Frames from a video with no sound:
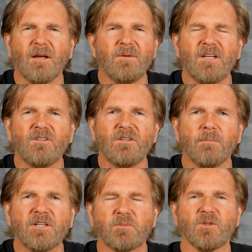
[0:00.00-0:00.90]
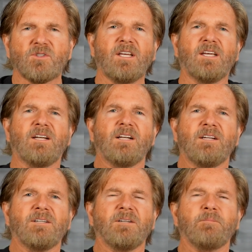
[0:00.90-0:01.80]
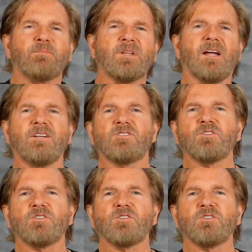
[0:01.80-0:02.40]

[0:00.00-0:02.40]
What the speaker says: I mean, am I supposed to get kindness